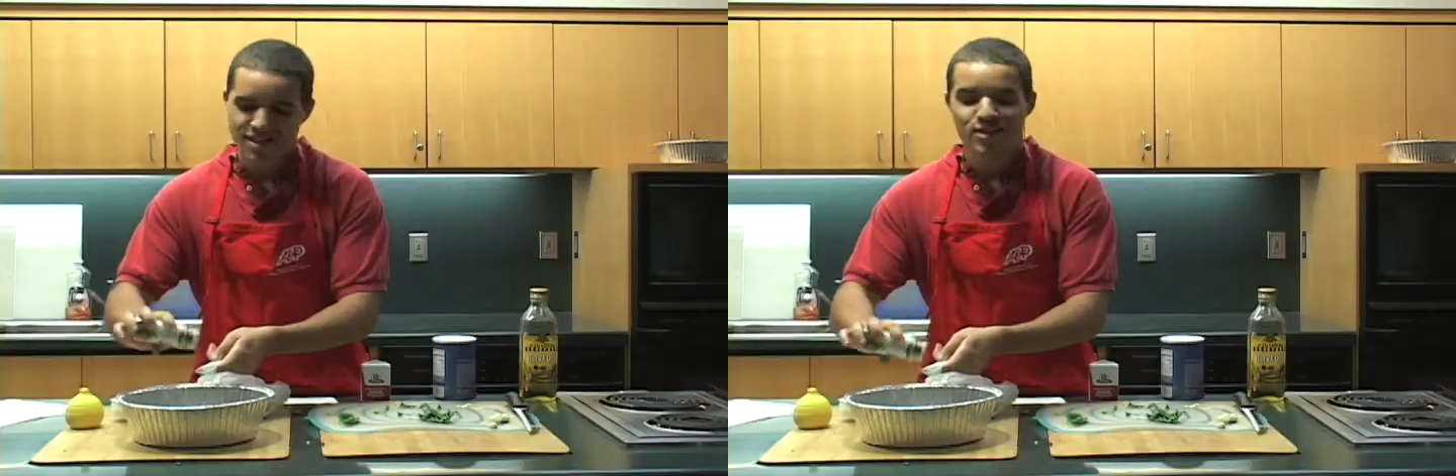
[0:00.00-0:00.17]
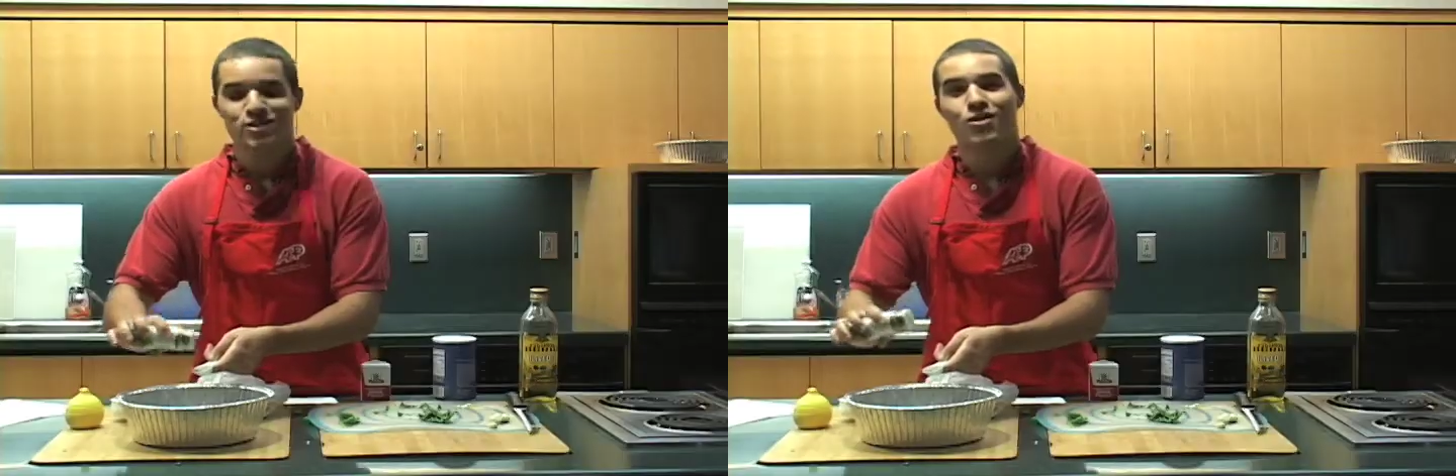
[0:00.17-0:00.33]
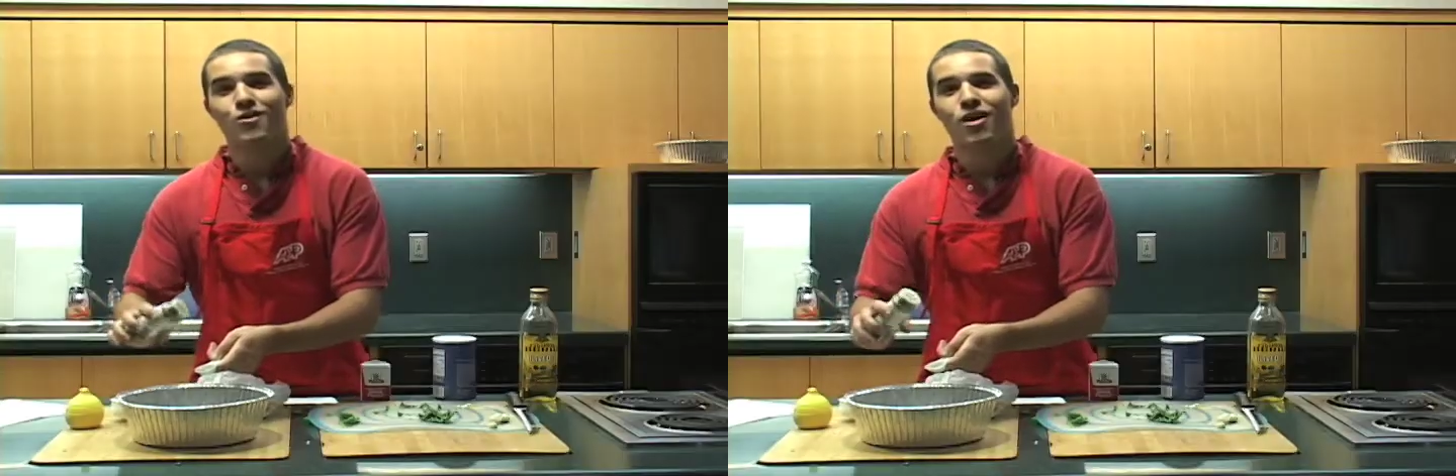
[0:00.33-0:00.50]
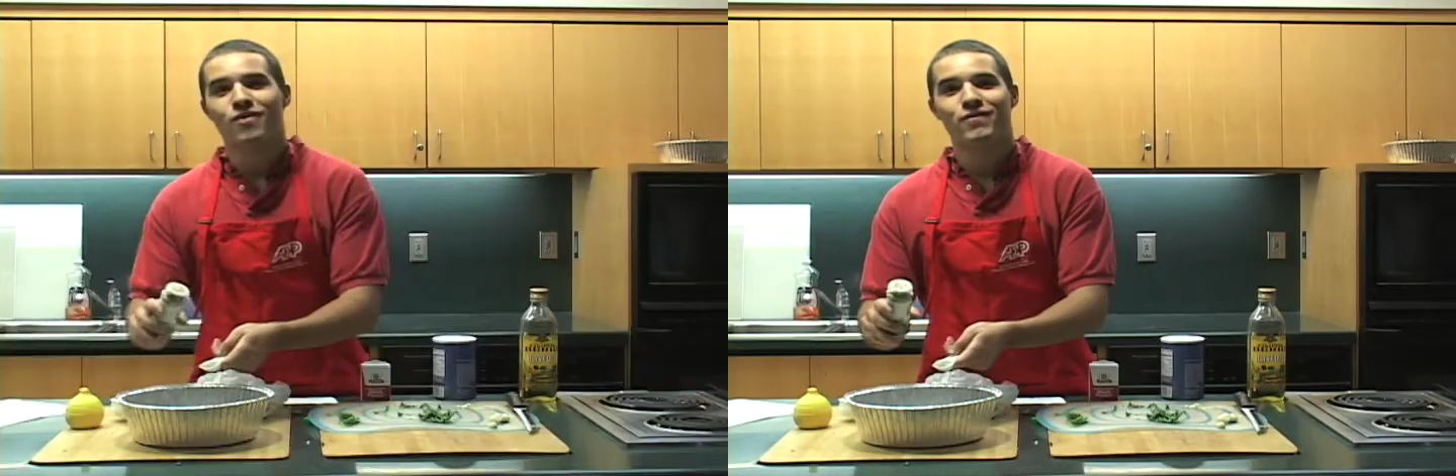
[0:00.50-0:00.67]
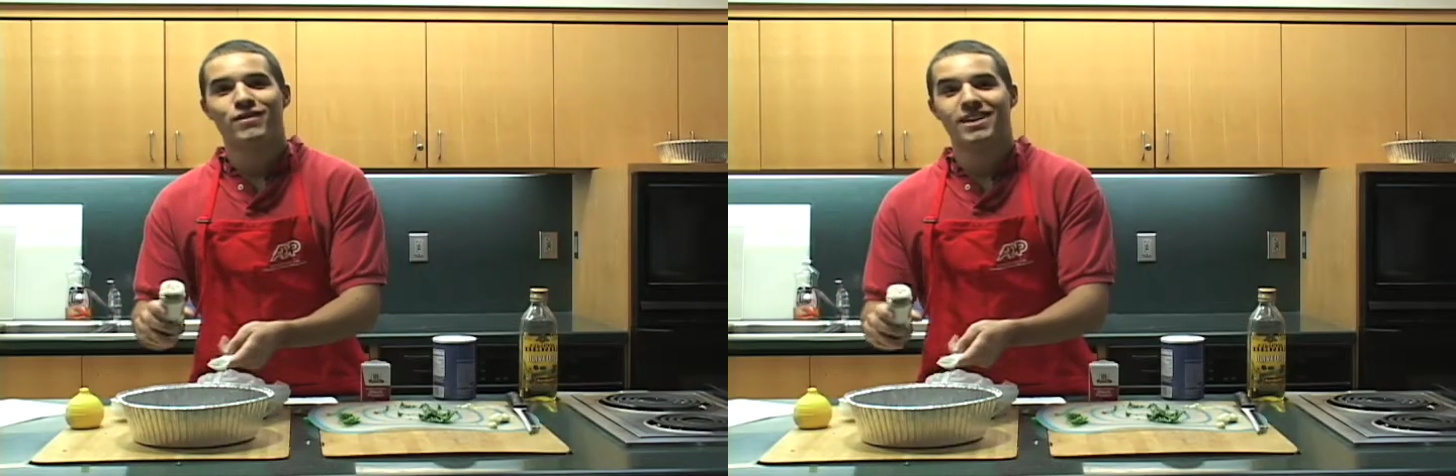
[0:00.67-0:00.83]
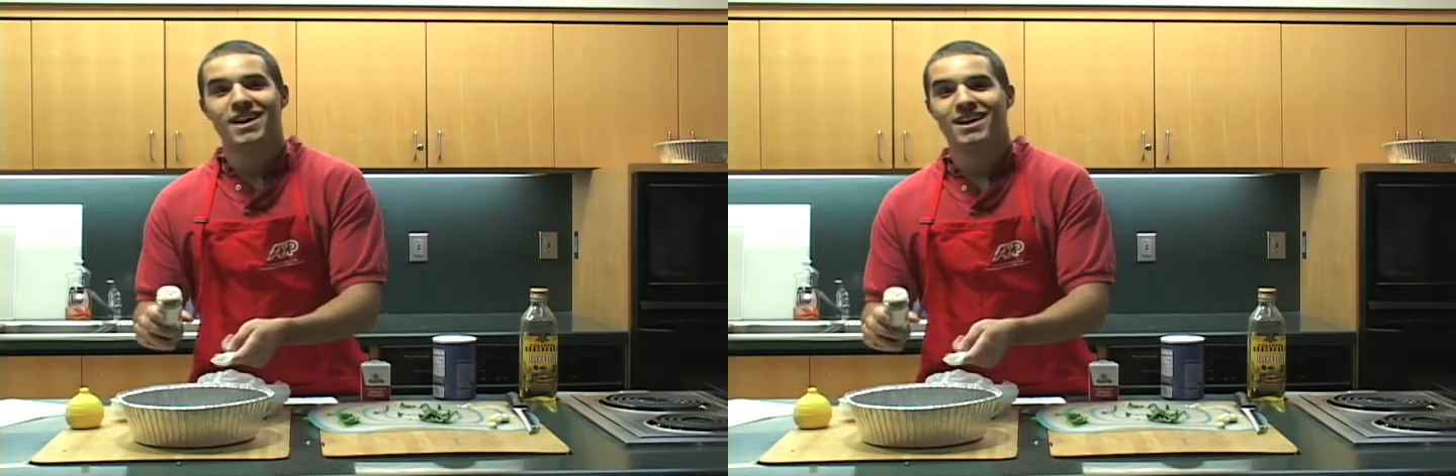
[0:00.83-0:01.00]
show off for
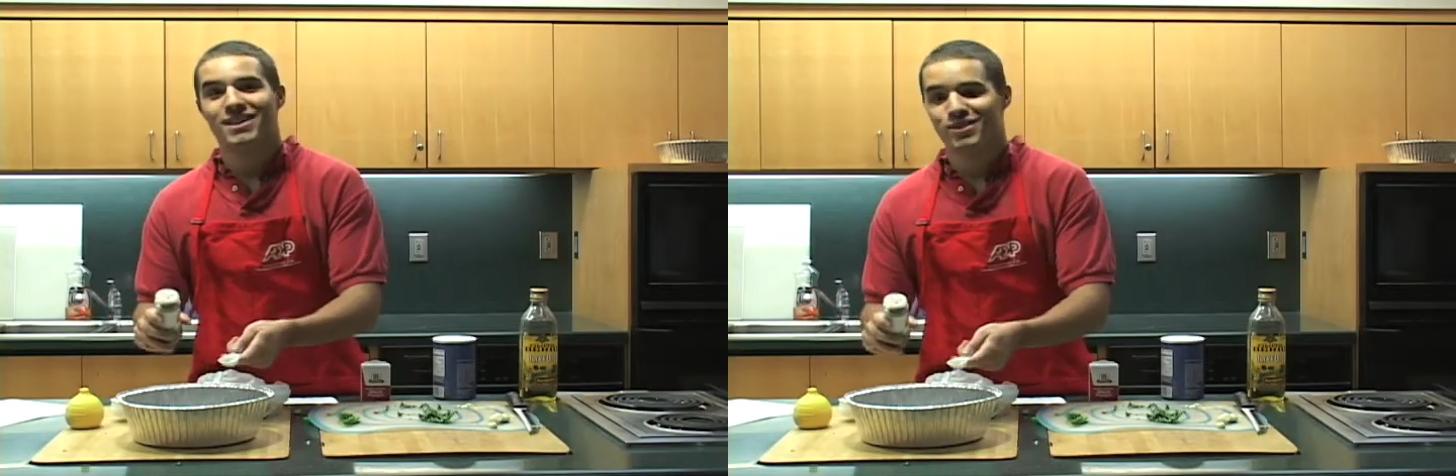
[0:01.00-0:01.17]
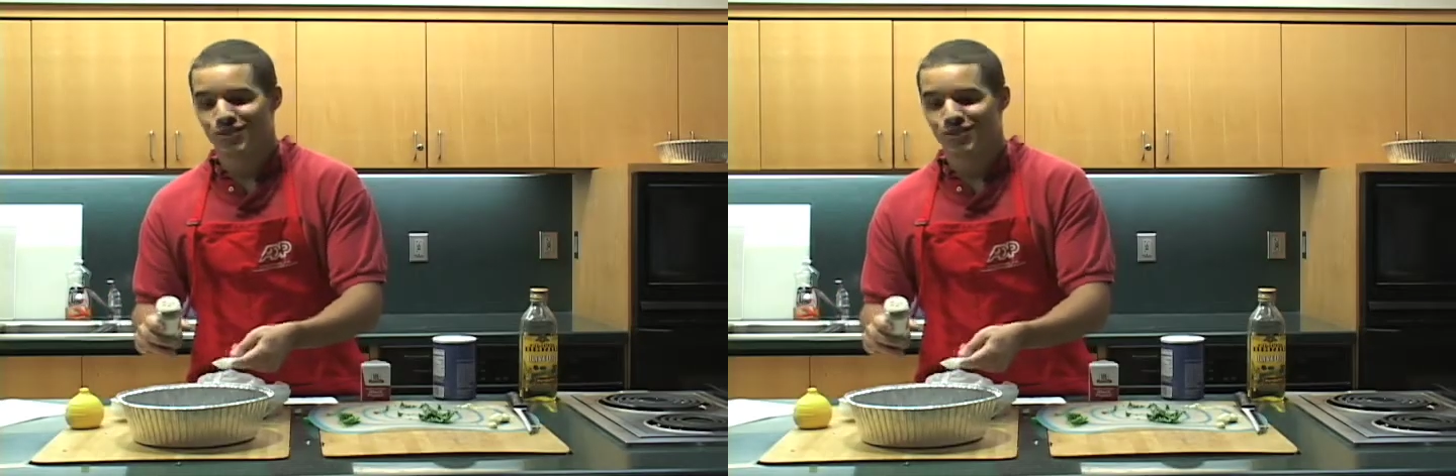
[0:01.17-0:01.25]
the College